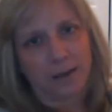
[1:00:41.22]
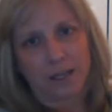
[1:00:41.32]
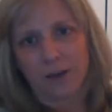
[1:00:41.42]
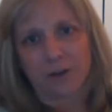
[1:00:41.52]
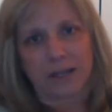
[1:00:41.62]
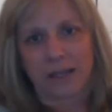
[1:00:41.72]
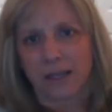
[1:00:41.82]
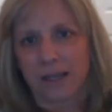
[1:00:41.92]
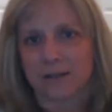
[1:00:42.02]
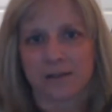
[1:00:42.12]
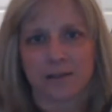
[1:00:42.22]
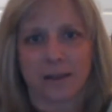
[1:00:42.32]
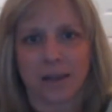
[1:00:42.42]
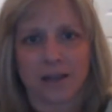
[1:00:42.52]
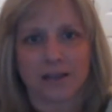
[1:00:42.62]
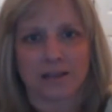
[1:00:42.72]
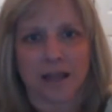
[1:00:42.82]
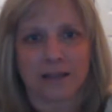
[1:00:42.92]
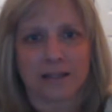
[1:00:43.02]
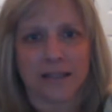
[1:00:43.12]
He really is. He gets a
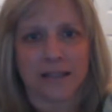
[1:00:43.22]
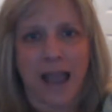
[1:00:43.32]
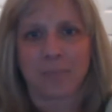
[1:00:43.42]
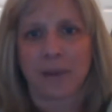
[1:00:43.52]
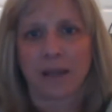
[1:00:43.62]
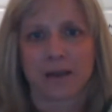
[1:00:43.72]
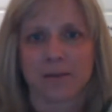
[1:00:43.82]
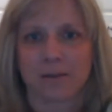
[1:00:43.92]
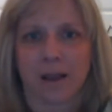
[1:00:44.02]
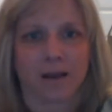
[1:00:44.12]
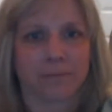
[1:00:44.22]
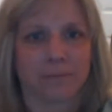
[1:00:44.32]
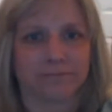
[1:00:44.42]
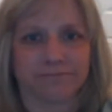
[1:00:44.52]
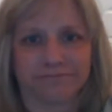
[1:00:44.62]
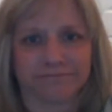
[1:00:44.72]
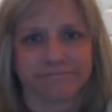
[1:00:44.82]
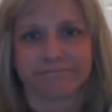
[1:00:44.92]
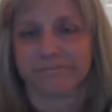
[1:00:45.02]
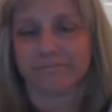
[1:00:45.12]
lot of slack because
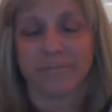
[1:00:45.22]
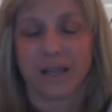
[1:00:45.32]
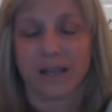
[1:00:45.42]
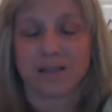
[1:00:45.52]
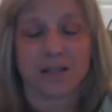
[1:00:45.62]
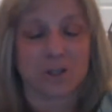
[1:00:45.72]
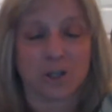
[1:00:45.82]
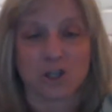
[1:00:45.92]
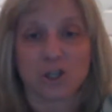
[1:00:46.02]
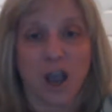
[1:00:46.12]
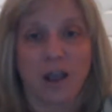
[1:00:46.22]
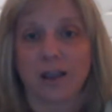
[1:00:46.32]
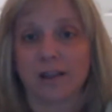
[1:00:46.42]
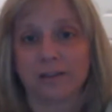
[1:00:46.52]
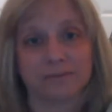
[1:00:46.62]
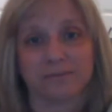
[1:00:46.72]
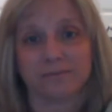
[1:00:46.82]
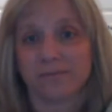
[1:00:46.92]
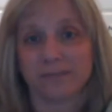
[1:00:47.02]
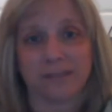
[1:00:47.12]
he's just young and
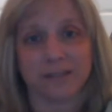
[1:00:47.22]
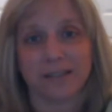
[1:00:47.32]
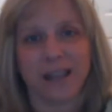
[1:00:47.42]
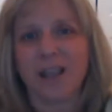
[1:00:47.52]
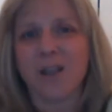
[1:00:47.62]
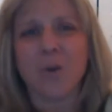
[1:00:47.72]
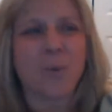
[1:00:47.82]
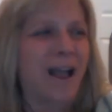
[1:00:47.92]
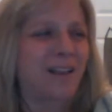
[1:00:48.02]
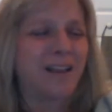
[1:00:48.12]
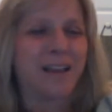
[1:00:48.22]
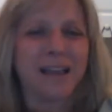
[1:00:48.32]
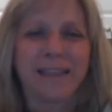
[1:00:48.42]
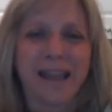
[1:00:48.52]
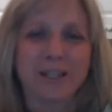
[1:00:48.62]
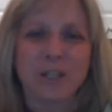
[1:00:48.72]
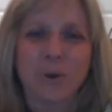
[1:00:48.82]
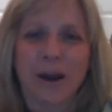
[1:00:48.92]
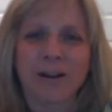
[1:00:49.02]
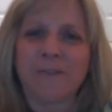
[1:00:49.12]
well, that too.
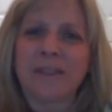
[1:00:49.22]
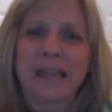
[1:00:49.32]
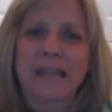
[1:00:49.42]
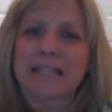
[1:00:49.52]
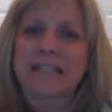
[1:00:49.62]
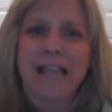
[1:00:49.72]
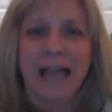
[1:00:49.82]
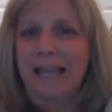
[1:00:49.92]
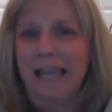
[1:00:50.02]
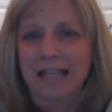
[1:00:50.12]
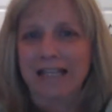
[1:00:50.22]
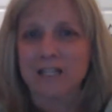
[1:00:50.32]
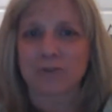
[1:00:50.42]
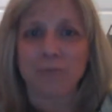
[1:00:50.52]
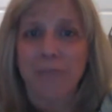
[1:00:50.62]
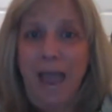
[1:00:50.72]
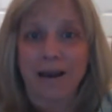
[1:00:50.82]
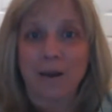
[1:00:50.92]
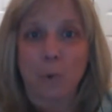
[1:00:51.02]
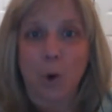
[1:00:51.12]
I don't even think it's slack he gets is from that
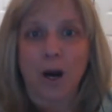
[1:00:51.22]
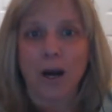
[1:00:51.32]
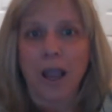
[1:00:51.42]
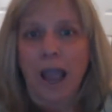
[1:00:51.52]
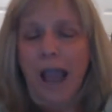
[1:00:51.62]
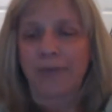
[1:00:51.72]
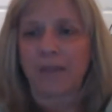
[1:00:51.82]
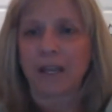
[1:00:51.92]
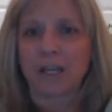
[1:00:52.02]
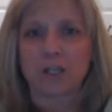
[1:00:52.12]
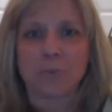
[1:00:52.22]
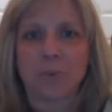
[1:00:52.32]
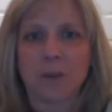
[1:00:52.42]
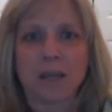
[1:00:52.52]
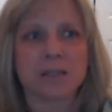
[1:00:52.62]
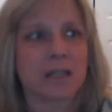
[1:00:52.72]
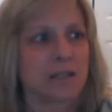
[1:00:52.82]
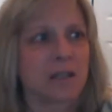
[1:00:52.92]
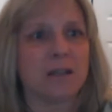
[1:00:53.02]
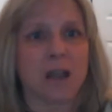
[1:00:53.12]
anymore. I think it's just because
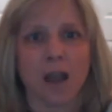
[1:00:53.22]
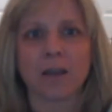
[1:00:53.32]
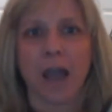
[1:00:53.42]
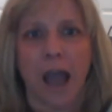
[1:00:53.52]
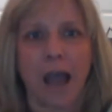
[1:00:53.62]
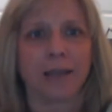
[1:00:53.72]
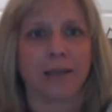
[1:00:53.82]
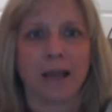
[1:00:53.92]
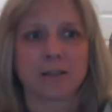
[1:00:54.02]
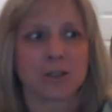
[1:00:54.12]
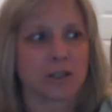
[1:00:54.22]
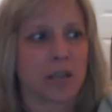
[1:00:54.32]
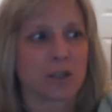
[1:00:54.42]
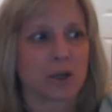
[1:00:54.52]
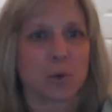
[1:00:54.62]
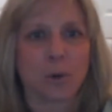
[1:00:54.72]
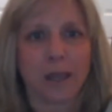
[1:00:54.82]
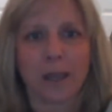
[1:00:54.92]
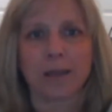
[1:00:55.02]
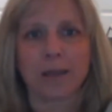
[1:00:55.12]
he's a young guy and that's who he
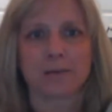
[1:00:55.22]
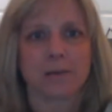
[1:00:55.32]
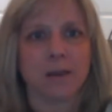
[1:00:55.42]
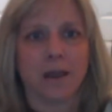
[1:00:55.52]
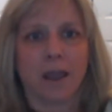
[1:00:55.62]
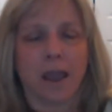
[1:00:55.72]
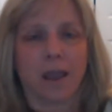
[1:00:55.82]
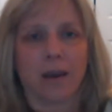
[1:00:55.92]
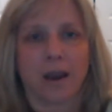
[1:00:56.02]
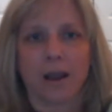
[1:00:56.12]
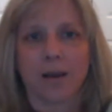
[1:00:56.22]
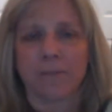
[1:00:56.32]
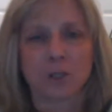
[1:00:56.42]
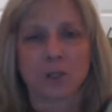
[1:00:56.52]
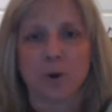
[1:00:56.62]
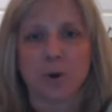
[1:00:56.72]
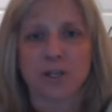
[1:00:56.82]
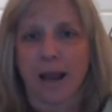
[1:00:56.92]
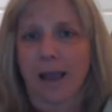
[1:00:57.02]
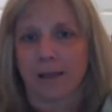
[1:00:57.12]
is and his
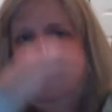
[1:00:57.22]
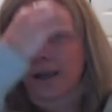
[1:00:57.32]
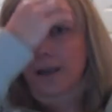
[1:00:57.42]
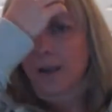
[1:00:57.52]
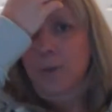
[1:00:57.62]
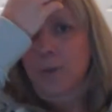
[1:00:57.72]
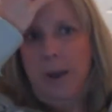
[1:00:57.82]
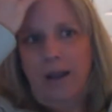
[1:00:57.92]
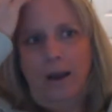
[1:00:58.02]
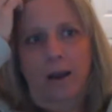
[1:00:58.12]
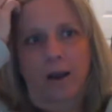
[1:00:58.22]
personality. But